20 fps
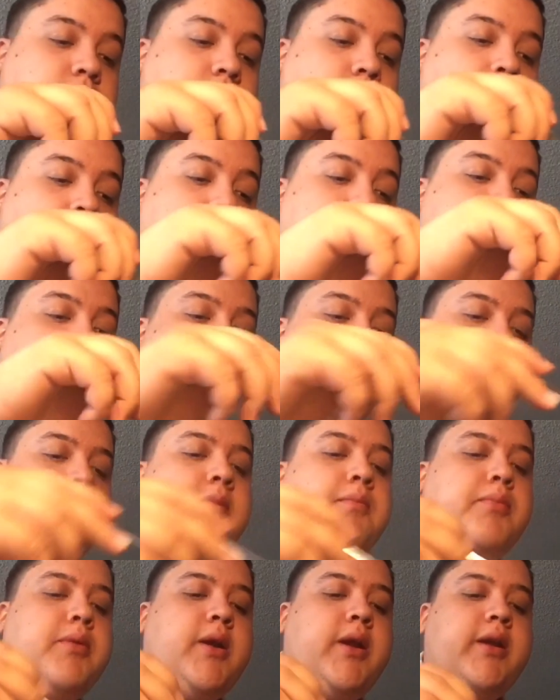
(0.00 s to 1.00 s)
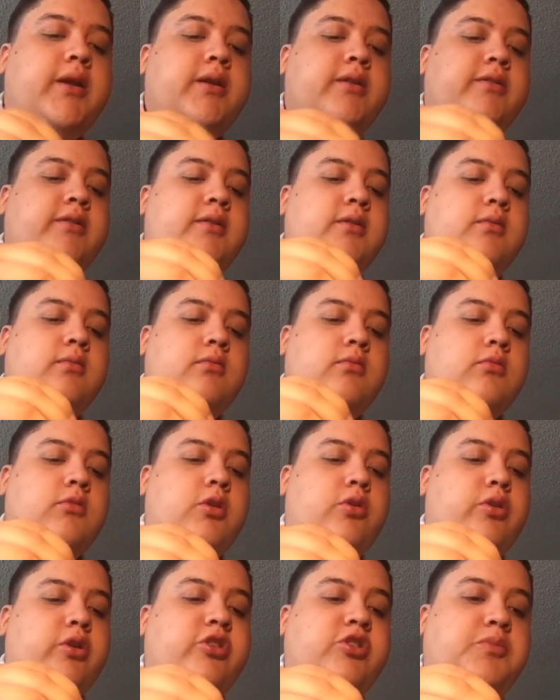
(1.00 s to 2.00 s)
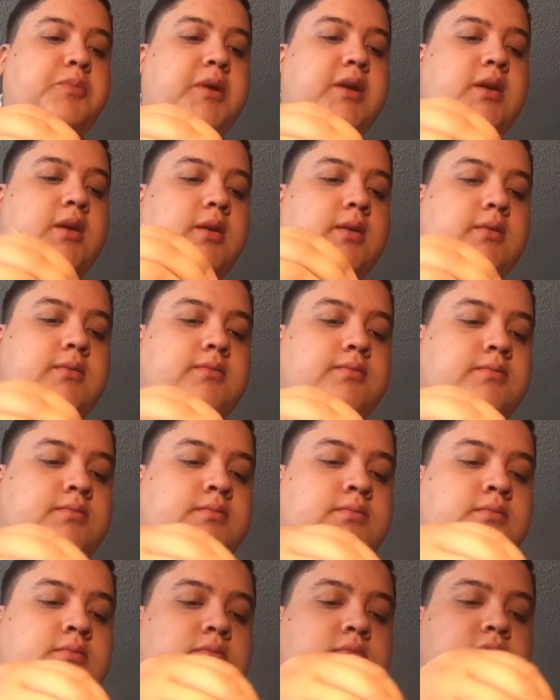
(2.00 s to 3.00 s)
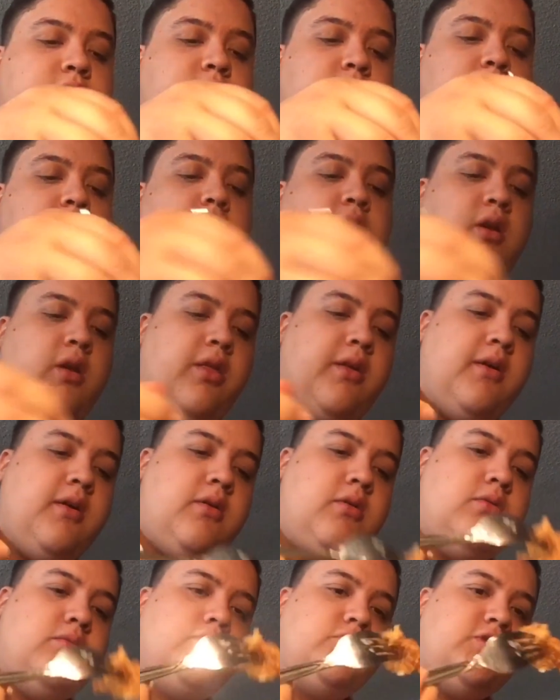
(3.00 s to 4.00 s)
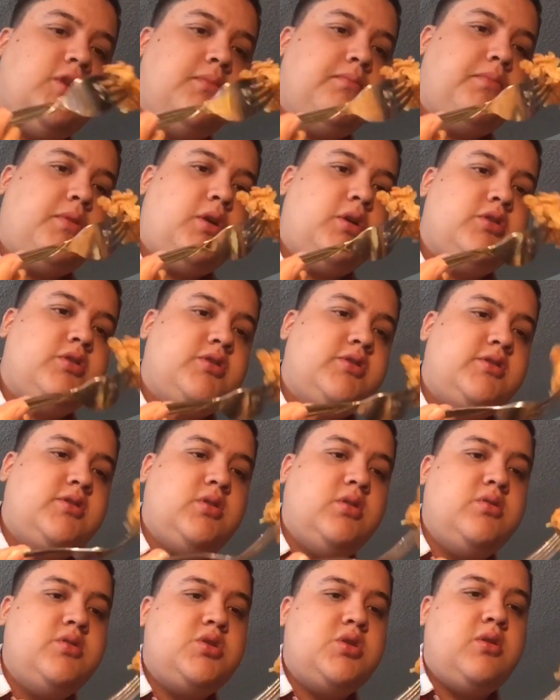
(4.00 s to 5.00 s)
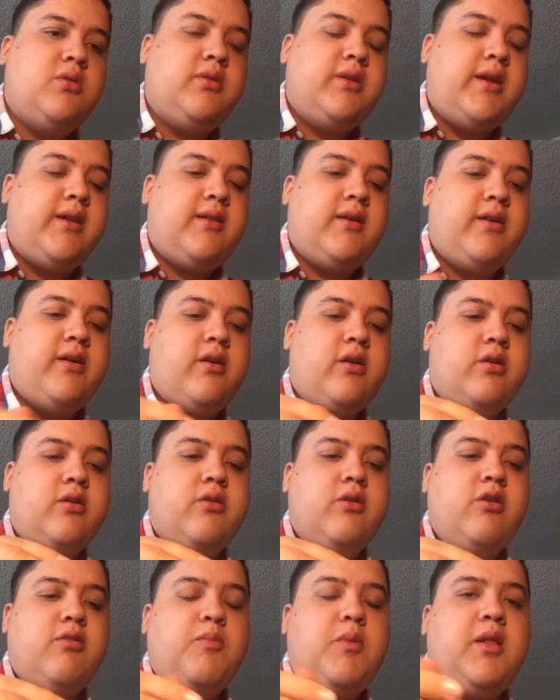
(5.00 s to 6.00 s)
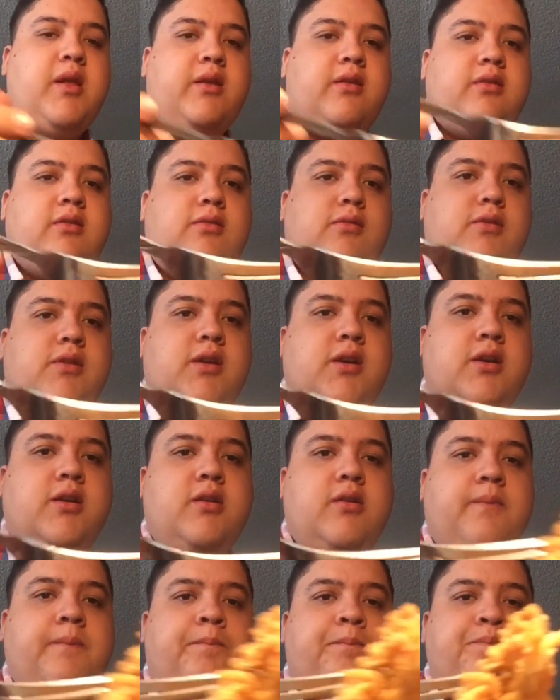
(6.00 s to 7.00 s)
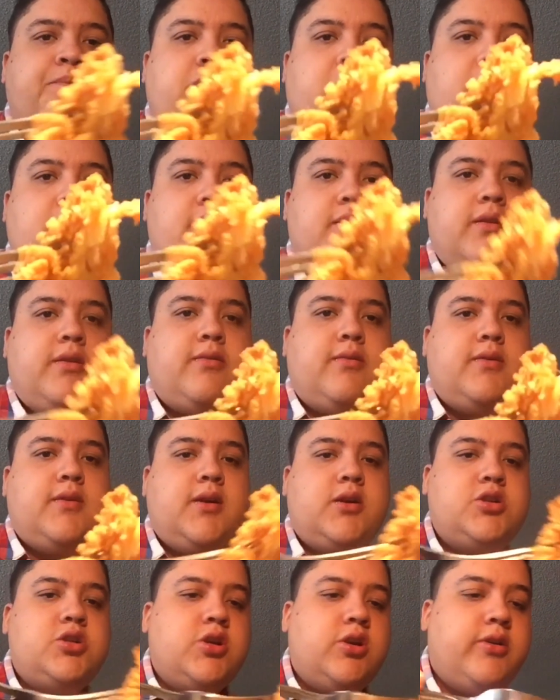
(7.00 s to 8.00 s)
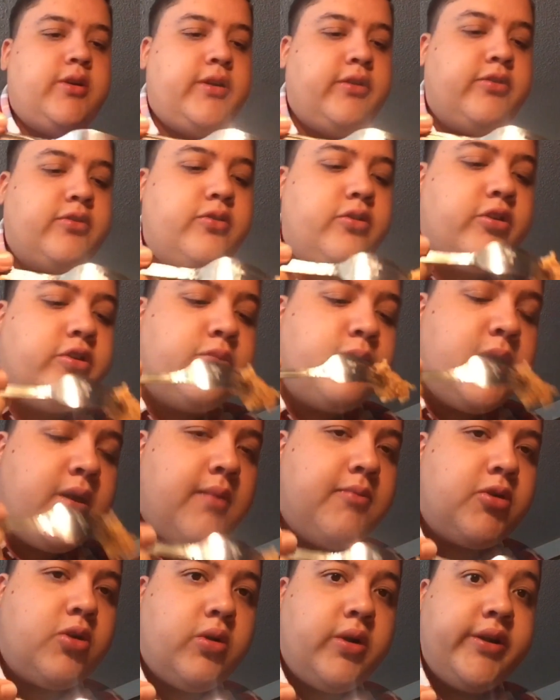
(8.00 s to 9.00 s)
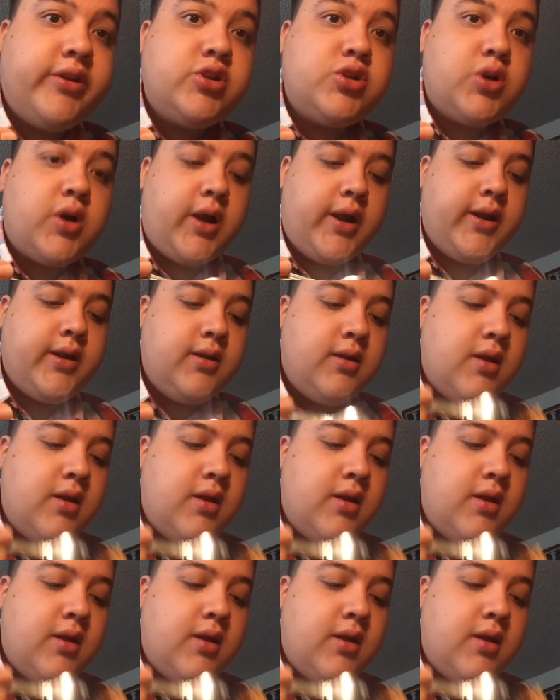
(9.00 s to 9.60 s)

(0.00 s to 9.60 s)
Even though the breading isn't crispy, although some parts do show that they are crispy, like this one here. This one does show that it's crispy. I'm going to go ahead and try it.